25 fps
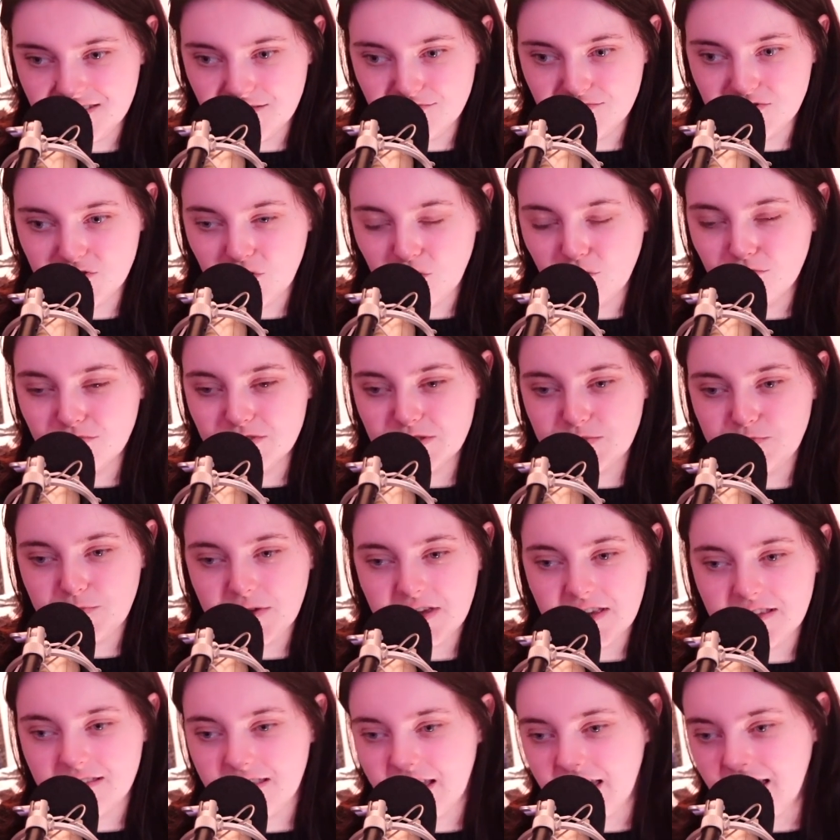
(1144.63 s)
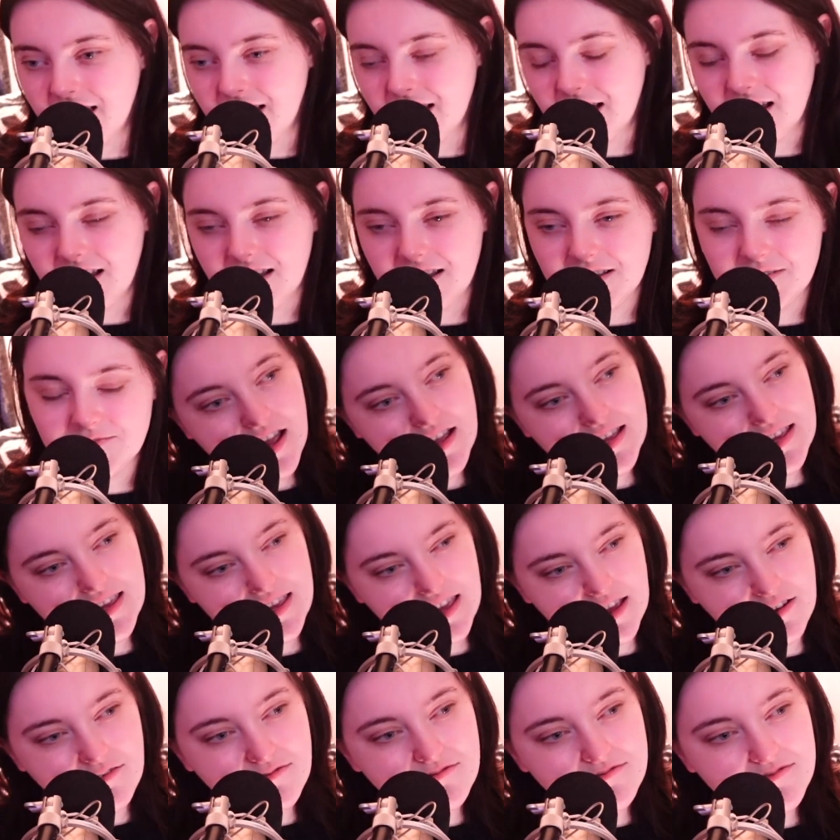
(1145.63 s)
It would always be like a
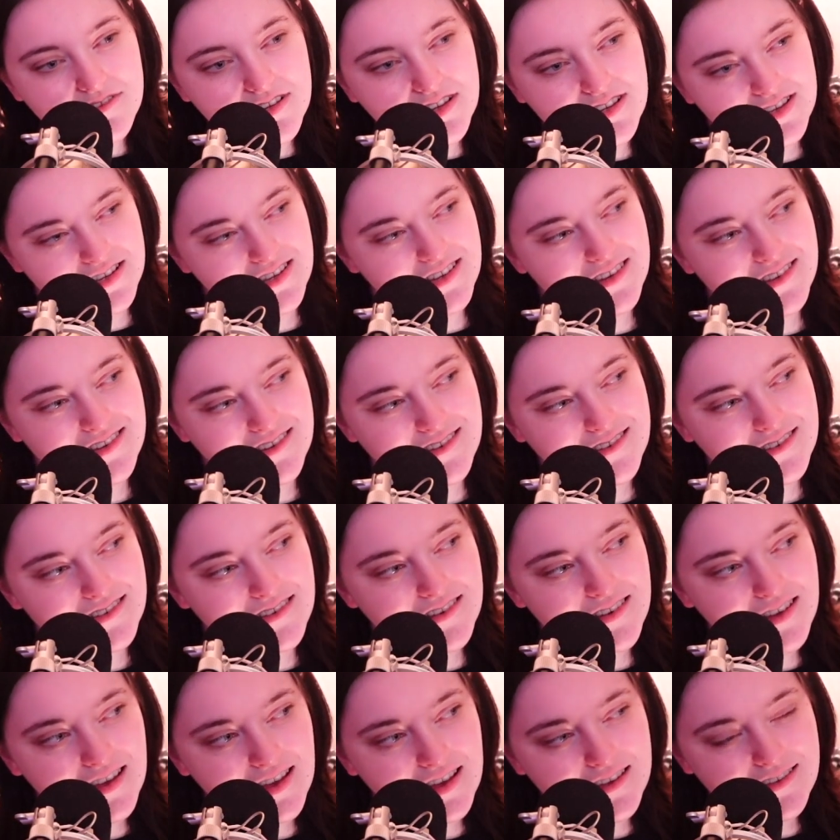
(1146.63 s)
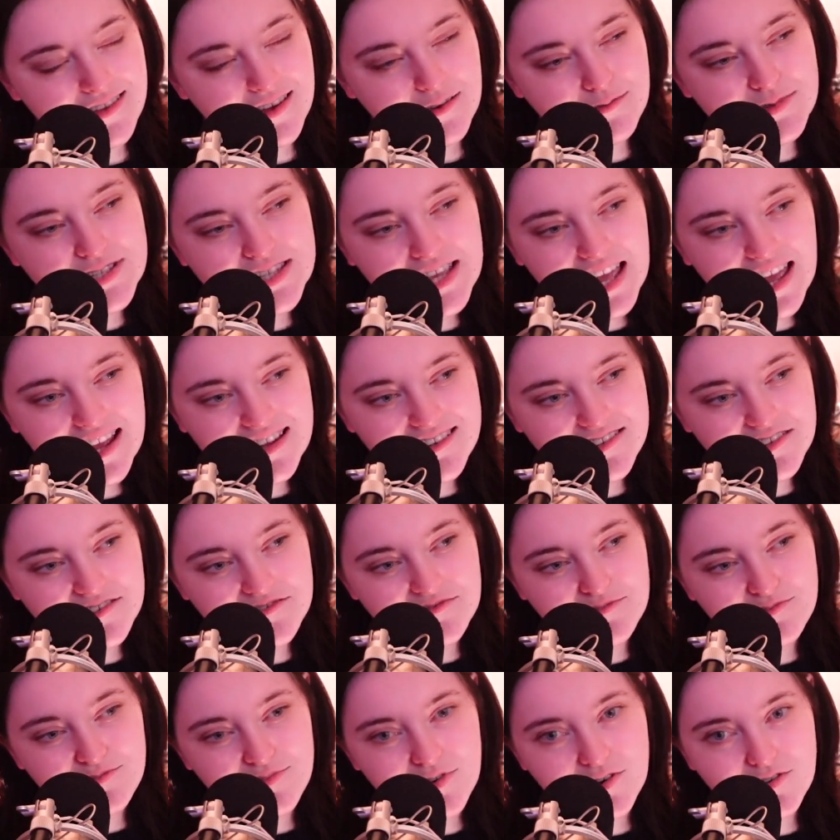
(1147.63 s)
guilt that was kind
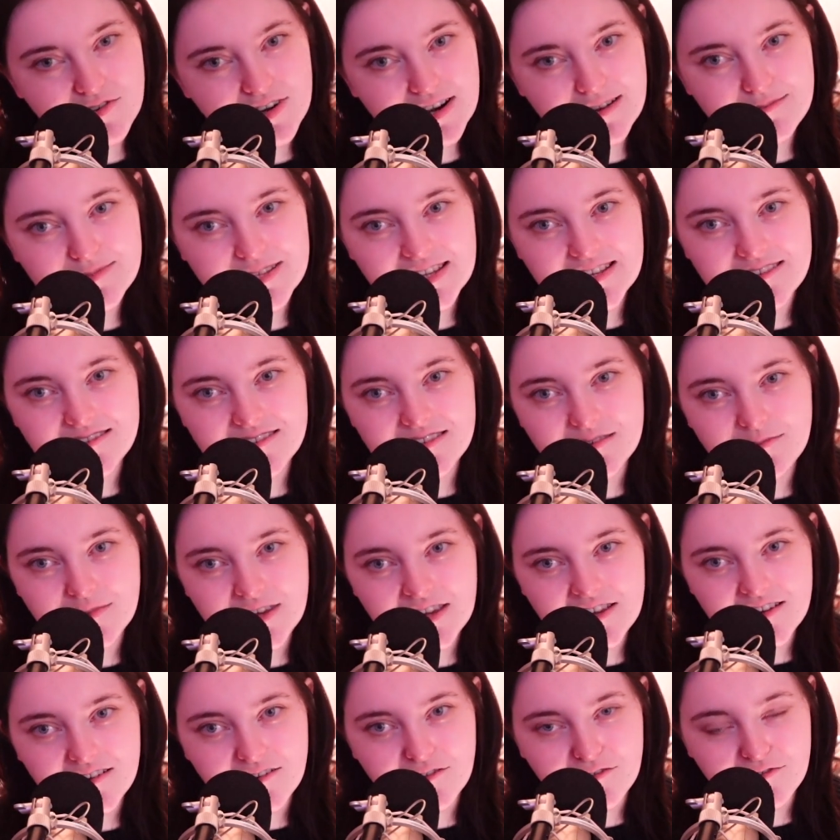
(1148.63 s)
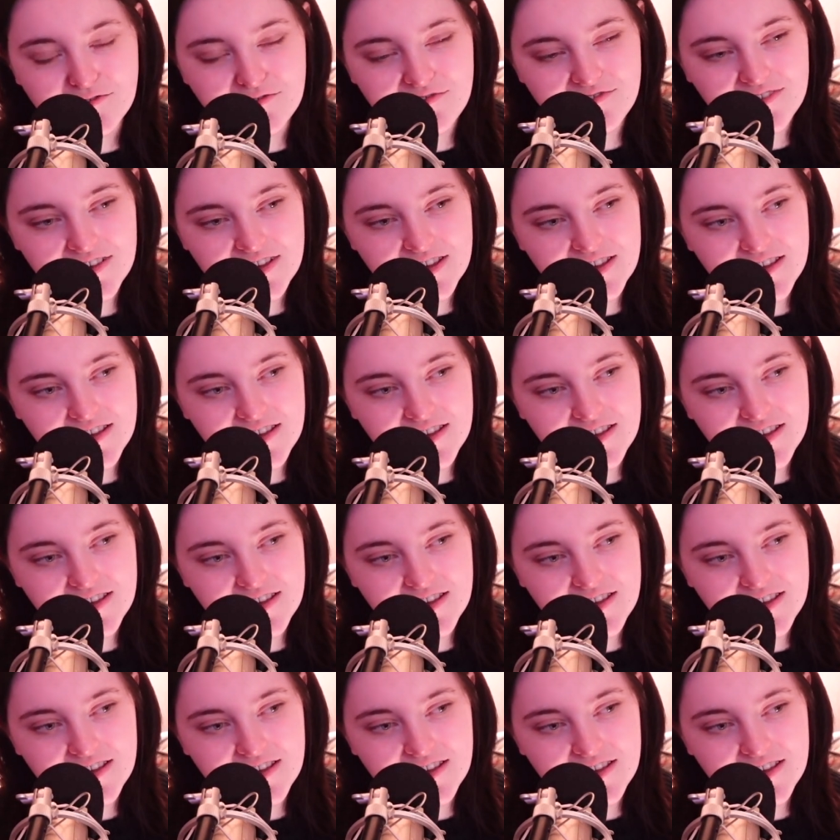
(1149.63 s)
of programmed into me of